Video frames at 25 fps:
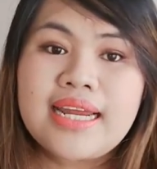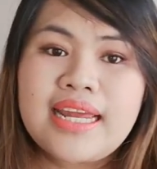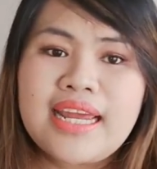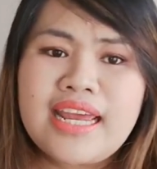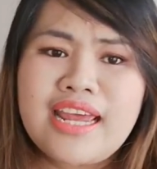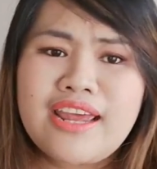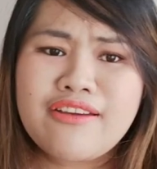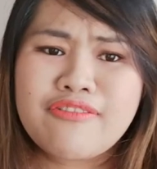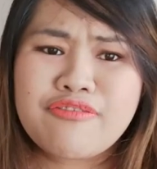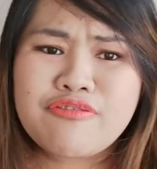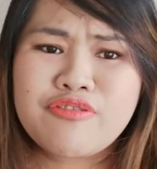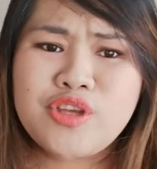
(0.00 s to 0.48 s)

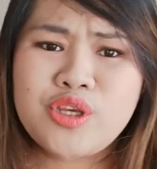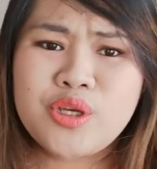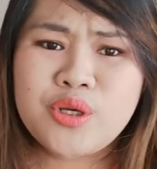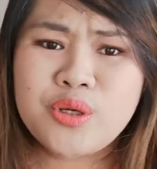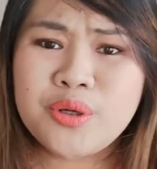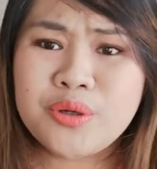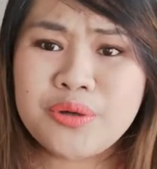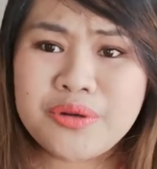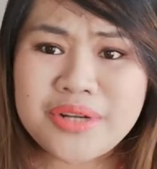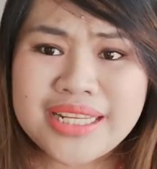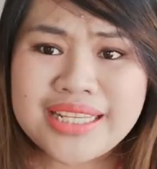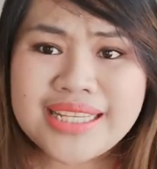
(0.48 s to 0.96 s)
if
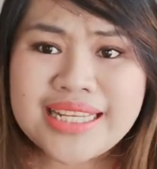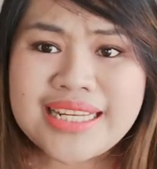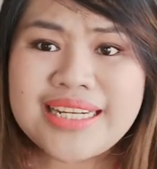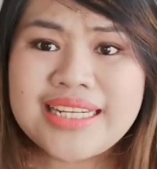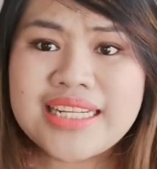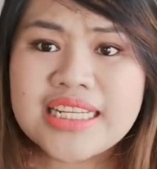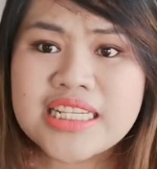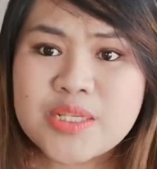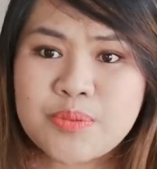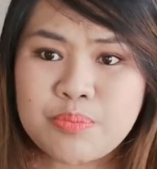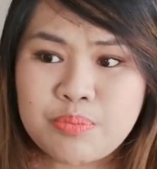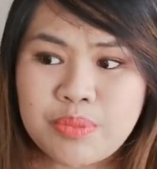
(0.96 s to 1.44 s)
you really
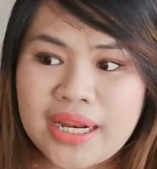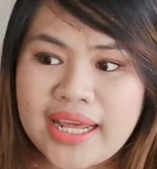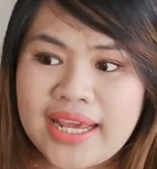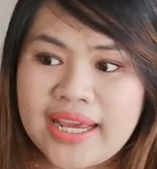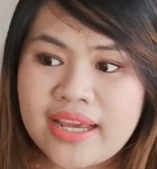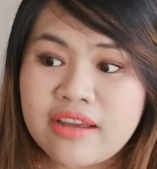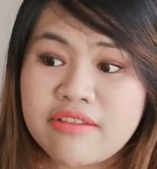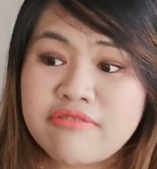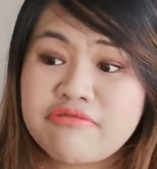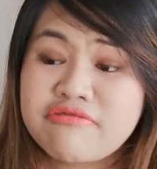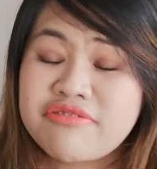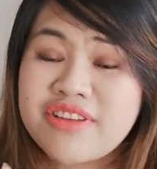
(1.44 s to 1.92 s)

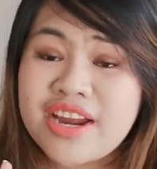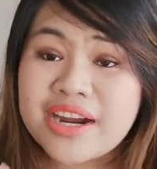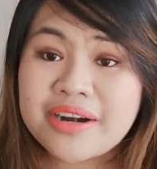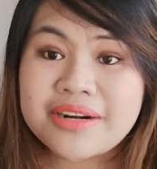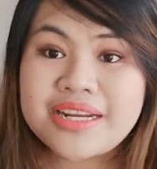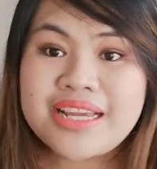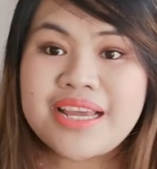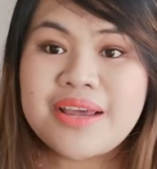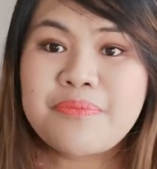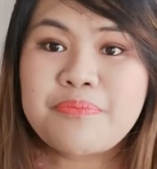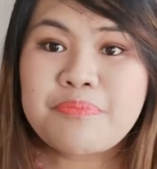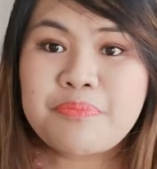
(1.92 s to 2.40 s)
display
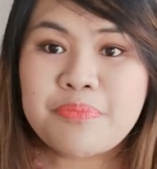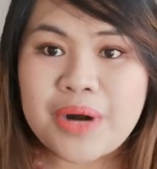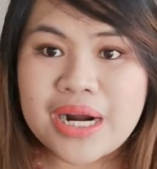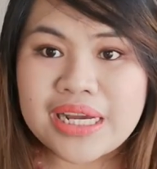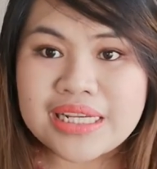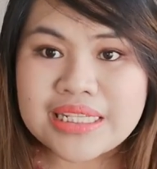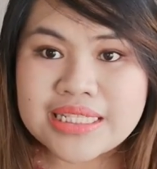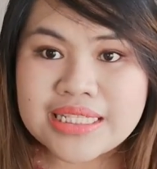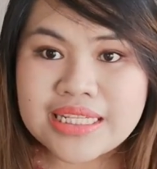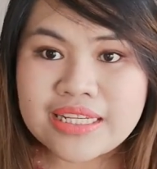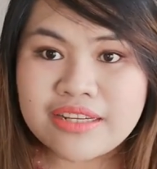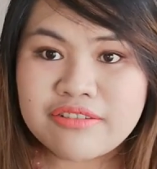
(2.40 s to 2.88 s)
very
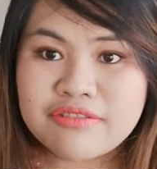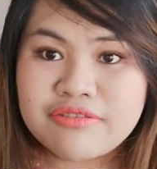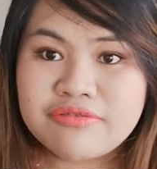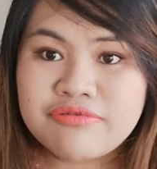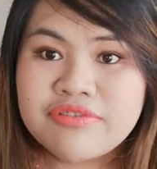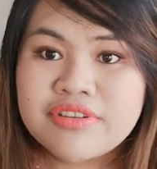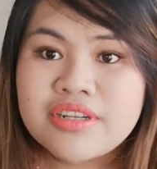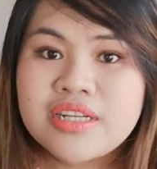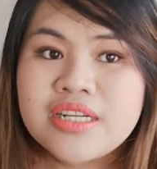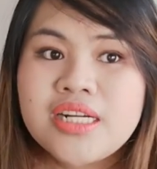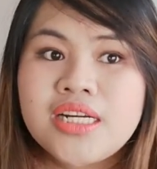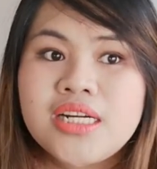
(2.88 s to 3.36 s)

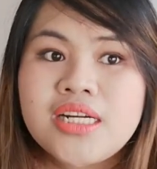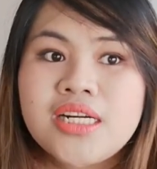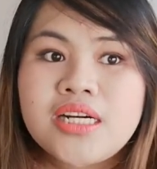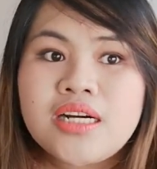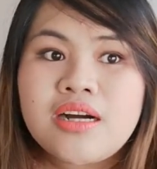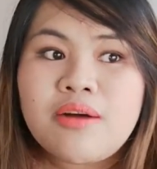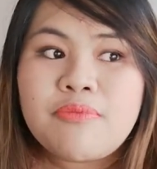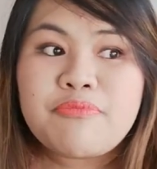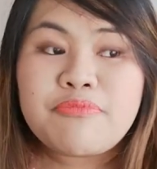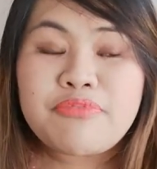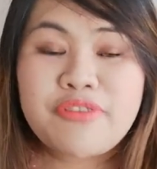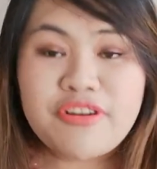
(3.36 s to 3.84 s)
impressive
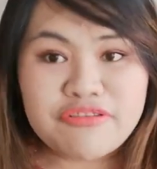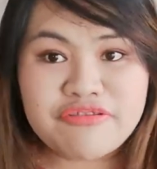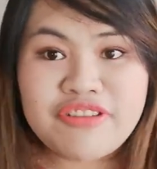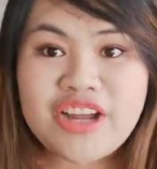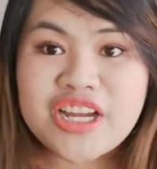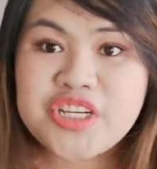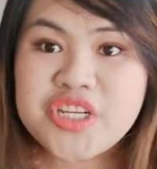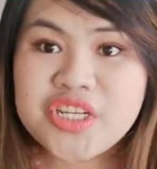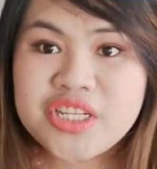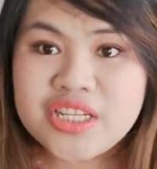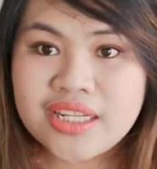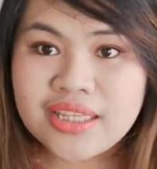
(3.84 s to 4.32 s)

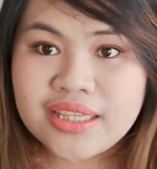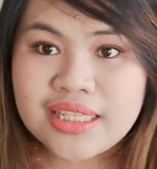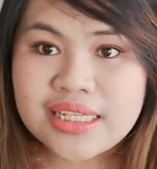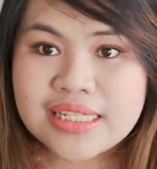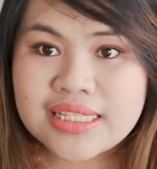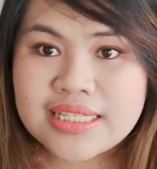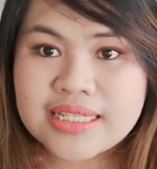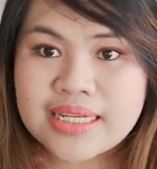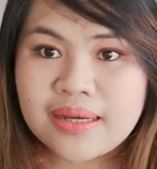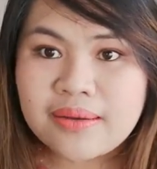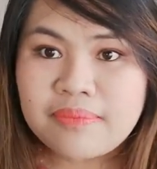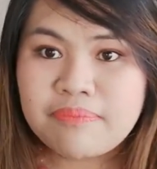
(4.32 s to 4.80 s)

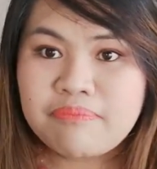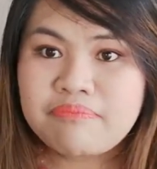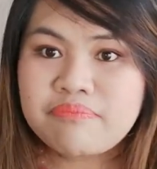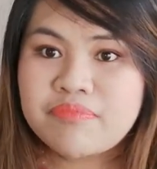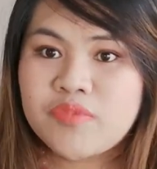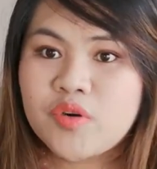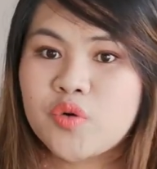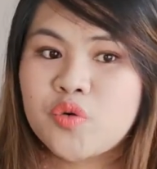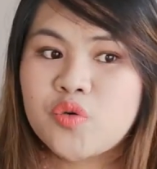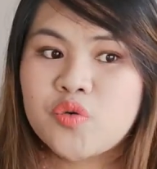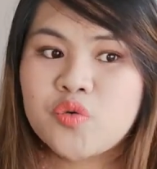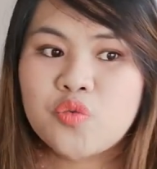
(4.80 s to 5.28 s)
professionalism,